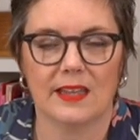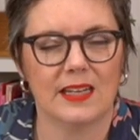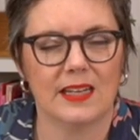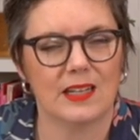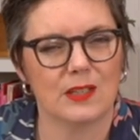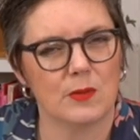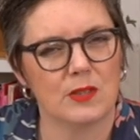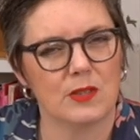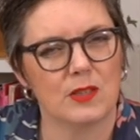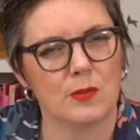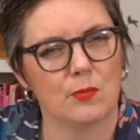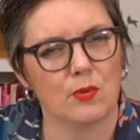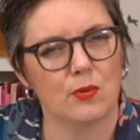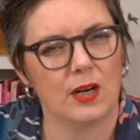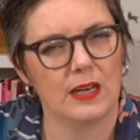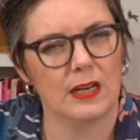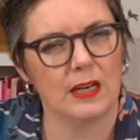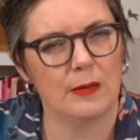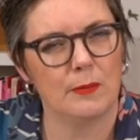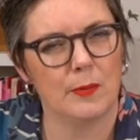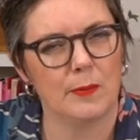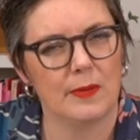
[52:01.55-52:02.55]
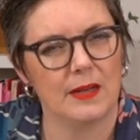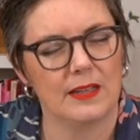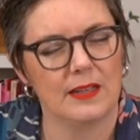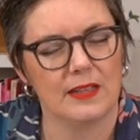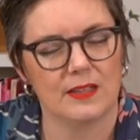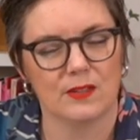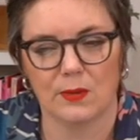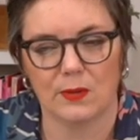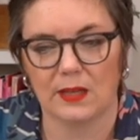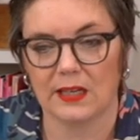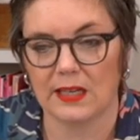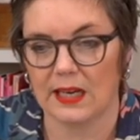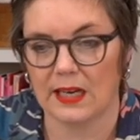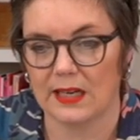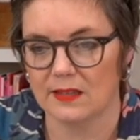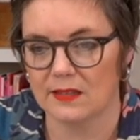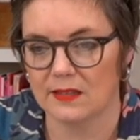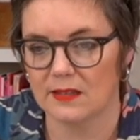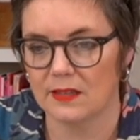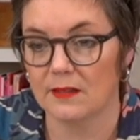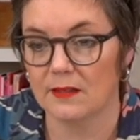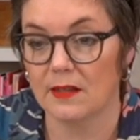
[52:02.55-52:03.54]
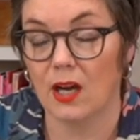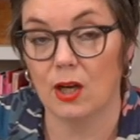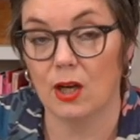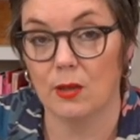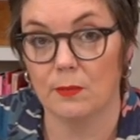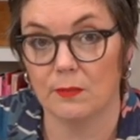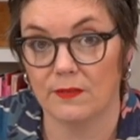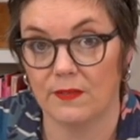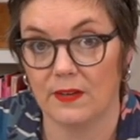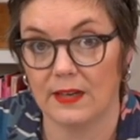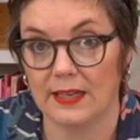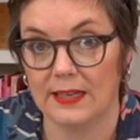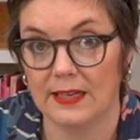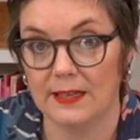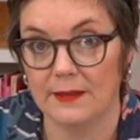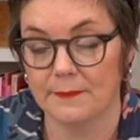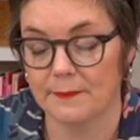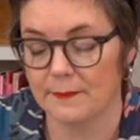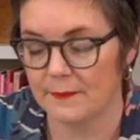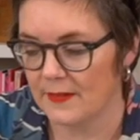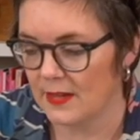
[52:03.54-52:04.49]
I think it's supposed to brighten up a bit this weekend, hopefully,